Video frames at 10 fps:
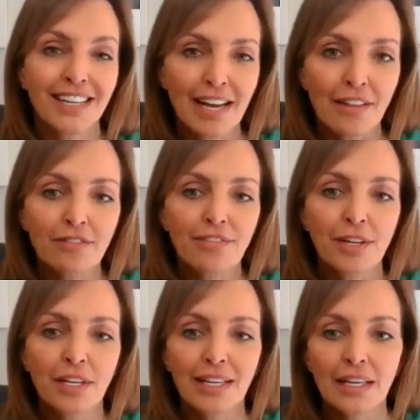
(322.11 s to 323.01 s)
another
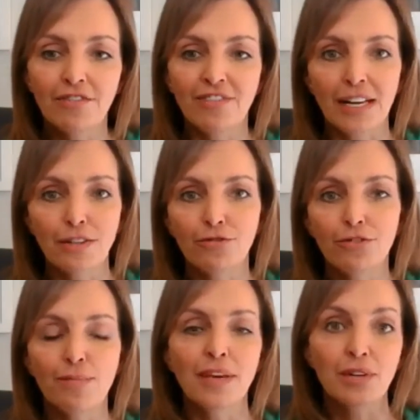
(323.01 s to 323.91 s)
very key value
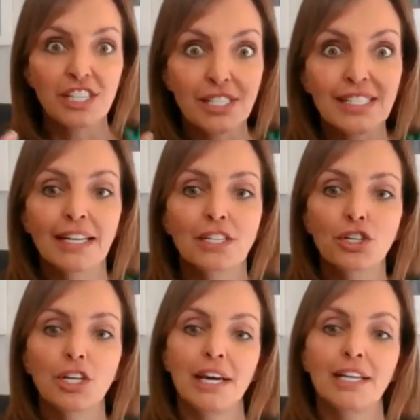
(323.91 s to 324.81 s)
for me, which is
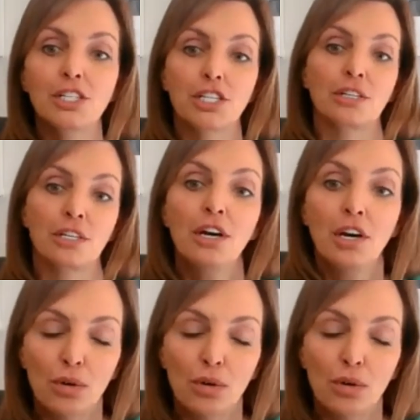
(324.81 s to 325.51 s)
education,